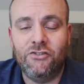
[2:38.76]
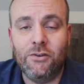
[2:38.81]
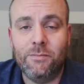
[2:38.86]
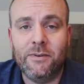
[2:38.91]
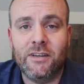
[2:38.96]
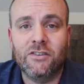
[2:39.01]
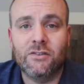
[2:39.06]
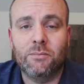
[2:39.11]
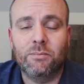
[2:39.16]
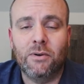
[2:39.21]

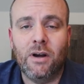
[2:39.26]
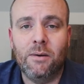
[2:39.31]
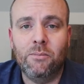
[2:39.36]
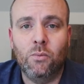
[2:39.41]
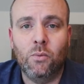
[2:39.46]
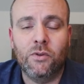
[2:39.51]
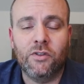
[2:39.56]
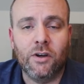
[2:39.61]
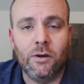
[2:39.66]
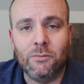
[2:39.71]
Shipping is a
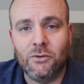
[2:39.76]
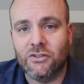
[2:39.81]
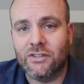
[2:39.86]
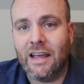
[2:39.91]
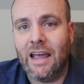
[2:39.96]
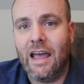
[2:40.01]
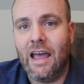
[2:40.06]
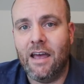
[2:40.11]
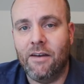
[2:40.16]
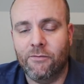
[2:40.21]
problem with almost
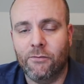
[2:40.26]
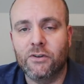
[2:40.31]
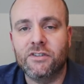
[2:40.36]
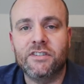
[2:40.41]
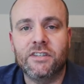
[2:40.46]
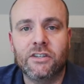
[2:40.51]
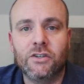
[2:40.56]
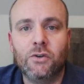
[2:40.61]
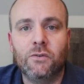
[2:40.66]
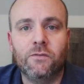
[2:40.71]
every
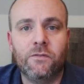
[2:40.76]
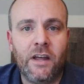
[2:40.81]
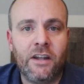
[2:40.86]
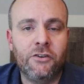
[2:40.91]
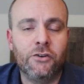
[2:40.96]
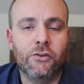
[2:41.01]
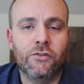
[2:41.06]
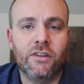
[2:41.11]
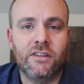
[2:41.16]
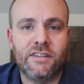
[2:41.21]
single
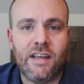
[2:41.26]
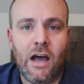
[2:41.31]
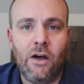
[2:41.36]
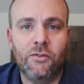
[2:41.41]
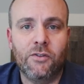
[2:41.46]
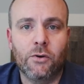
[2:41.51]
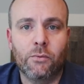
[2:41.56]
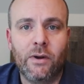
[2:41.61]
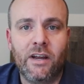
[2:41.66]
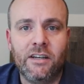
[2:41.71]
vendor that's
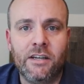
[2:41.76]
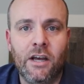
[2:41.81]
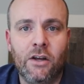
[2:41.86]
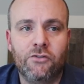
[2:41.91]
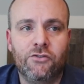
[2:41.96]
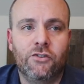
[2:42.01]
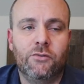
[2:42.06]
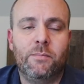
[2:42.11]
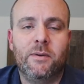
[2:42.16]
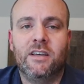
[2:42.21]
out there right now
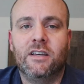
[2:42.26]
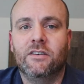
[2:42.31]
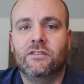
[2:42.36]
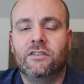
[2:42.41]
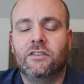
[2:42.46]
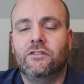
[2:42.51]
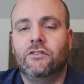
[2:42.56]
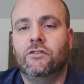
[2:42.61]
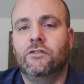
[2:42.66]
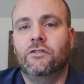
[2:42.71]
just because
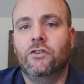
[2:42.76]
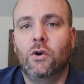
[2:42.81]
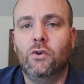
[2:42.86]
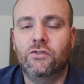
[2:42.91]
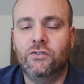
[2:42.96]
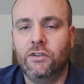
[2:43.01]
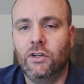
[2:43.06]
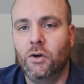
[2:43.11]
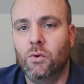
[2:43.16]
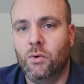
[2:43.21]
it's so
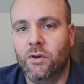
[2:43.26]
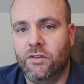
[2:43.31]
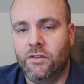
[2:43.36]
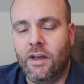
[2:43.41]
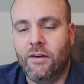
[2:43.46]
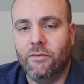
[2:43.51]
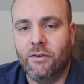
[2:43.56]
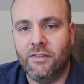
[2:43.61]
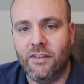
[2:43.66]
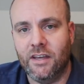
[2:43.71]
slow with
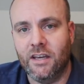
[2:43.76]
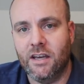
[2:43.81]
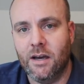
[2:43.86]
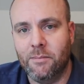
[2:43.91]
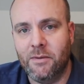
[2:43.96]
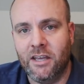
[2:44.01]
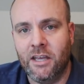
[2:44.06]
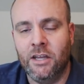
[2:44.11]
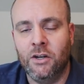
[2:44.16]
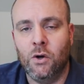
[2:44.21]
everything
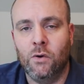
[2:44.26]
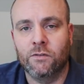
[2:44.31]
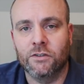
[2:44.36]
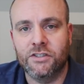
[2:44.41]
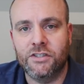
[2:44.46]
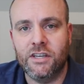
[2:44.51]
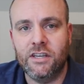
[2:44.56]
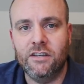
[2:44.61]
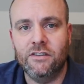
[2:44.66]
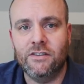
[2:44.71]
coming in
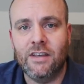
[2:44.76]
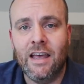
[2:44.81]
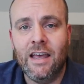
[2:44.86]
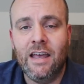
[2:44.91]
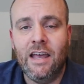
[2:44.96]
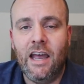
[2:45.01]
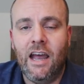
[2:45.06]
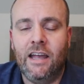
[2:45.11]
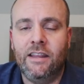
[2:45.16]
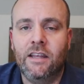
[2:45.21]
overseas.
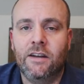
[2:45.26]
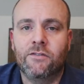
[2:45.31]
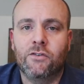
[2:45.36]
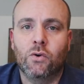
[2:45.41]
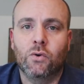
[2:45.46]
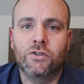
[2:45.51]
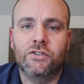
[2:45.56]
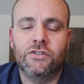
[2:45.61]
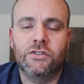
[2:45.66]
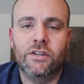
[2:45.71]
And then of
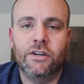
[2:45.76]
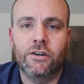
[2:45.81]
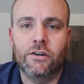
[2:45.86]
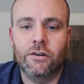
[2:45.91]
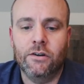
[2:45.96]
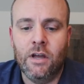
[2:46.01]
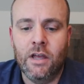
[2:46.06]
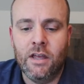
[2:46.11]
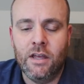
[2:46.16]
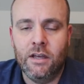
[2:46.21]
course
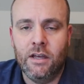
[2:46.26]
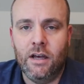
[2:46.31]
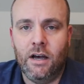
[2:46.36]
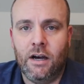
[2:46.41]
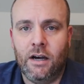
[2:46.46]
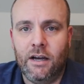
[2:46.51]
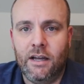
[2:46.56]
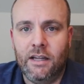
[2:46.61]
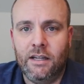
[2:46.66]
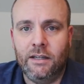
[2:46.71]
they're
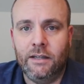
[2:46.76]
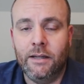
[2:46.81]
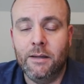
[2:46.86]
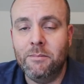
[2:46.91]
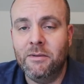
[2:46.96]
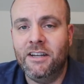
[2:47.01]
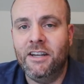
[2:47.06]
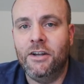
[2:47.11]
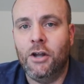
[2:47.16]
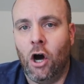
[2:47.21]

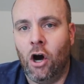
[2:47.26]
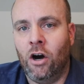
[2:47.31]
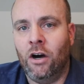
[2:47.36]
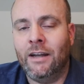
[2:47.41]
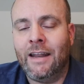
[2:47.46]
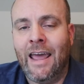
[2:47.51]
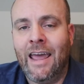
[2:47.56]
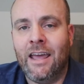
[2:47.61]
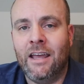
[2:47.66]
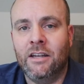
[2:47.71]
limited
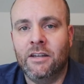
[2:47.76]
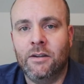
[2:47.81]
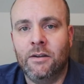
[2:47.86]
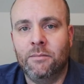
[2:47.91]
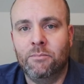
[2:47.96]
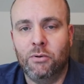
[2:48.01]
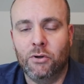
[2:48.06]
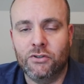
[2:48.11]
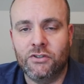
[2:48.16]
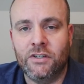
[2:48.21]
on-hand
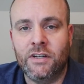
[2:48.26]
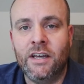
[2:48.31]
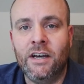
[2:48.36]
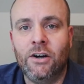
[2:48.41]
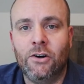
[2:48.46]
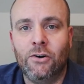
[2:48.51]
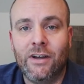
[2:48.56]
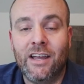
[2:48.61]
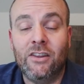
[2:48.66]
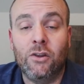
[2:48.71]

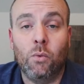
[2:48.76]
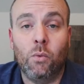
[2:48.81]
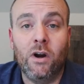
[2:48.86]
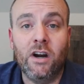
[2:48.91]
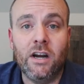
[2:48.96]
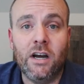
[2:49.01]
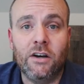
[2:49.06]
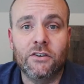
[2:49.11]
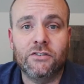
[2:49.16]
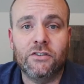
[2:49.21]
personnel in the
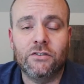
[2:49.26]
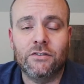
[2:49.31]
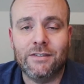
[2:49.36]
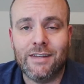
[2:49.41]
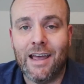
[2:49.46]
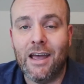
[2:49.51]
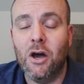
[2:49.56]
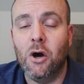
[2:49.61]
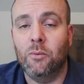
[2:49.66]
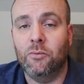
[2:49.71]
warehouses
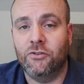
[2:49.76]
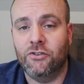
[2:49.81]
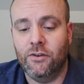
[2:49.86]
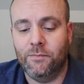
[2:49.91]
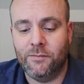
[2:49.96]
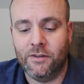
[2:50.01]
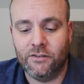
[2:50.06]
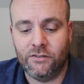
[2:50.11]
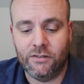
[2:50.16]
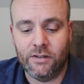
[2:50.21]
to help
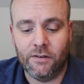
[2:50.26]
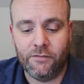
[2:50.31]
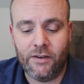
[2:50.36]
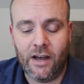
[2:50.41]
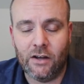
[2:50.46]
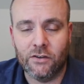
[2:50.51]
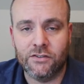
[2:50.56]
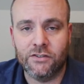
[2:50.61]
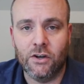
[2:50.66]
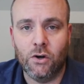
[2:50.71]
ship this stuff
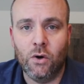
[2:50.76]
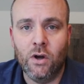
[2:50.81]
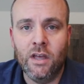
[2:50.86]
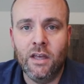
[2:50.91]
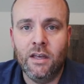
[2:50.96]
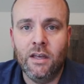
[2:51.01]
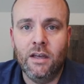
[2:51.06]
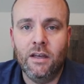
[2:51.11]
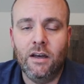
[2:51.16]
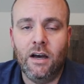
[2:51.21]
out. So
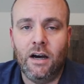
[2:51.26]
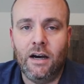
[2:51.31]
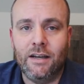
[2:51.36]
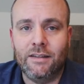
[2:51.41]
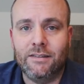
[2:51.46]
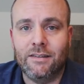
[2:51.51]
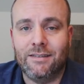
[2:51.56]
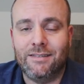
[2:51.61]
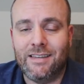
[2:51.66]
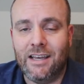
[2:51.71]

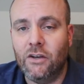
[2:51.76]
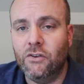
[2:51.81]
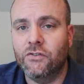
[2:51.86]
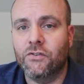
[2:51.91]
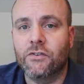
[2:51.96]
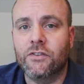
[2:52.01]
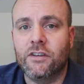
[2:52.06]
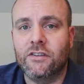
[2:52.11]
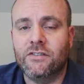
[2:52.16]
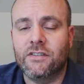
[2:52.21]
the sales
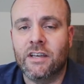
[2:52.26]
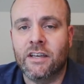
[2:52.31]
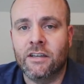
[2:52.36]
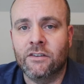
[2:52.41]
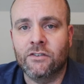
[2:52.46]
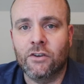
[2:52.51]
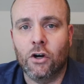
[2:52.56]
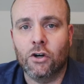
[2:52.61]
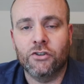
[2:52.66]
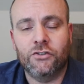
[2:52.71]
for these
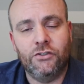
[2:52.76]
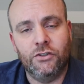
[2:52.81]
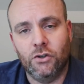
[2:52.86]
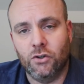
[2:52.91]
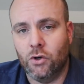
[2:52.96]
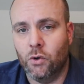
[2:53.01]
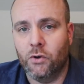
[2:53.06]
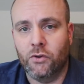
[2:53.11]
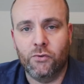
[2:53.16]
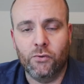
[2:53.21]
things are
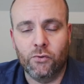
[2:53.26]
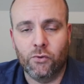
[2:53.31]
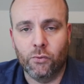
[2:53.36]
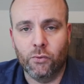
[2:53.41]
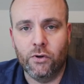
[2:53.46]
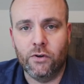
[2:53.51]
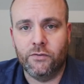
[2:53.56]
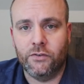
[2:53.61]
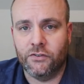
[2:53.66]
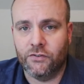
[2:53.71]
still going through the
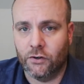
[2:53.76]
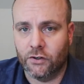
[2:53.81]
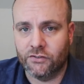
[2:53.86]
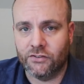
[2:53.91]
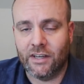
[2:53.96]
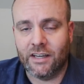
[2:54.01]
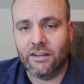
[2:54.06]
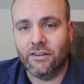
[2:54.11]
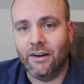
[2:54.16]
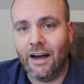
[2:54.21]
roof as far as
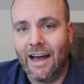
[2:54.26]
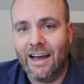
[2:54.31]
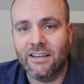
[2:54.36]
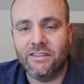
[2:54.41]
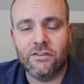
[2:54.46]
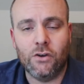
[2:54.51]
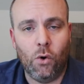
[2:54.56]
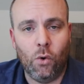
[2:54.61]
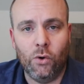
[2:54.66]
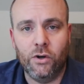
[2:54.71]
like
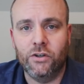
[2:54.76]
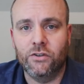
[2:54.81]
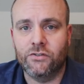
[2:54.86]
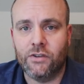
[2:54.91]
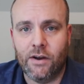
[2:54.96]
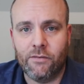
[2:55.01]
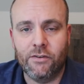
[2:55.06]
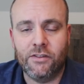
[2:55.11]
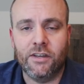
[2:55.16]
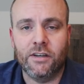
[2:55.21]
glass, oils,
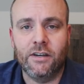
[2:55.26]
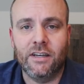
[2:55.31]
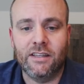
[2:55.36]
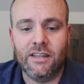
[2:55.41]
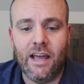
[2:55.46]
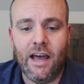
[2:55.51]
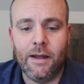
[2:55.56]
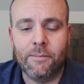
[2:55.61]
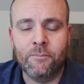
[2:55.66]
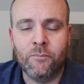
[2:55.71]
everything like
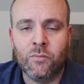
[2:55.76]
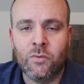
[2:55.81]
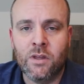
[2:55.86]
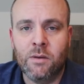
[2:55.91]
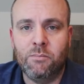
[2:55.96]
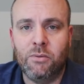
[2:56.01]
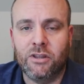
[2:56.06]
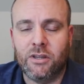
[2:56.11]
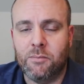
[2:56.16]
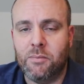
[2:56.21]
that.
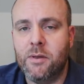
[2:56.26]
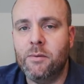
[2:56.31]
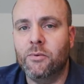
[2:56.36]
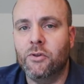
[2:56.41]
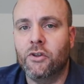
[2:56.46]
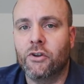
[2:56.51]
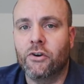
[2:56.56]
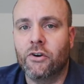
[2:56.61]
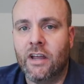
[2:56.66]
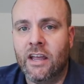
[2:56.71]
But the people
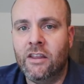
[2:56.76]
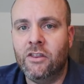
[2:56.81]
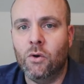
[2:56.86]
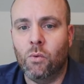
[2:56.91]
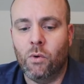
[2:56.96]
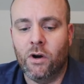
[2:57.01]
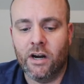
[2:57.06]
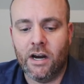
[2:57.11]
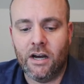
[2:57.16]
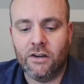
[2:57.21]
that are in the
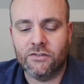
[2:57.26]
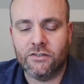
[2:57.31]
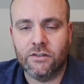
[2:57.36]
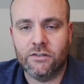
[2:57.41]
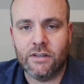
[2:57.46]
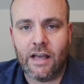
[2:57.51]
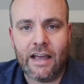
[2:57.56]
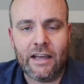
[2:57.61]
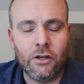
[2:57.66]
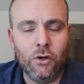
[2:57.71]

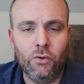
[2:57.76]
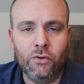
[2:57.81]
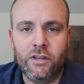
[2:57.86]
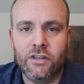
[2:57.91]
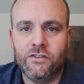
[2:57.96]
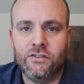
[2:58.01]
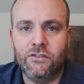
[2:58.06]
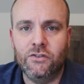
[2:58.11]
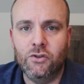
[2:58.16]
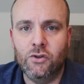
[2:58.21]
warehouses, I can only
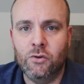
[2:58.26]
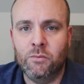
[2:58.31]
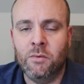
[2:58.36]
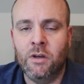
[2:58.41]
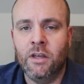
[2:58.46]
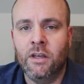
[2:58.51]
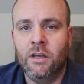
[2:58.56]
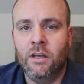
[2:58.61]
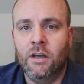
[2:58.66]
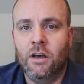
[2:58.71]

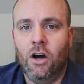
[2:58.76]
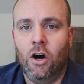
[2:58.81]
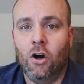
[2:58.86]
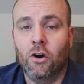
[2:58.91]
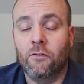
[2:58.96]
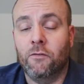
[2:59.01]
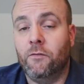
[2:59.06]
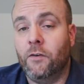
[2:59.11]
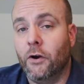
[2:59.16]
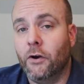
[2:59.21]
assume,
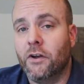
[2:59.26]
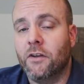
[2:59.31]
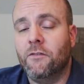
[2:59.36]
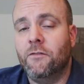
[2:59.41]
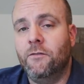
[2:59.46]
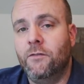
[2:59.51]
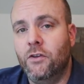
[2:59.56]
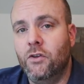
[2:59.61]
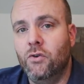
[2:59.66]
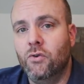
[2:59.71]
are very
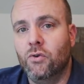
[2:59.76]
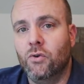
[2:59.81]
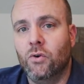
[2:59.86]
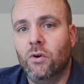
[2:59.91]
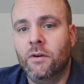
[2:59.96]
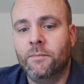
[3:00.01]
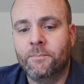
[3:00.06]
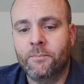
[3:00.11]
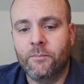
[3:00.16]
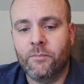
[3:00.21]

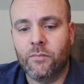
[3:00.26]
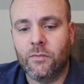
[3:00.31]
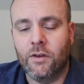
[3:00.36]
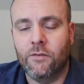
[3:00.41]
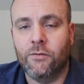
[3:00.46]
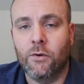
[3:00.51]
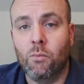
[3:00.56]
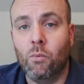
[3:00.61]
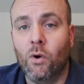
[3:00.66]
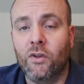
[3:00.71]
few
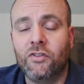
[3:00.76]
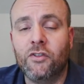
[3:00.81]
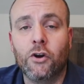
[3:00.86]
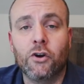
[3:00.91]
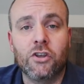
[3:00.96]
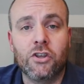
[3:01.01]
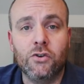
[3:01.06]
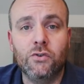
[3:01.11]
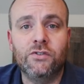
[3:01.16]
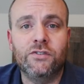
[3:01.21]
from what
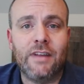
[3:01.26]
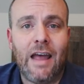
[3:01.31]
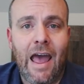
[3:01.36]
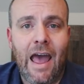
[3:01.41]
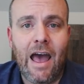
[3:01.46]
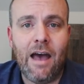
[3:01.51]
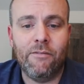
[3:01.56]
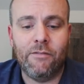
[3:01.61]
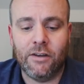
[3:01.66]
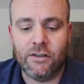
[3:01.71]
they're used to
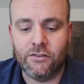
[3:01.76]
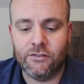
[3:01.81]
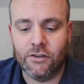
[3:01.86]
having.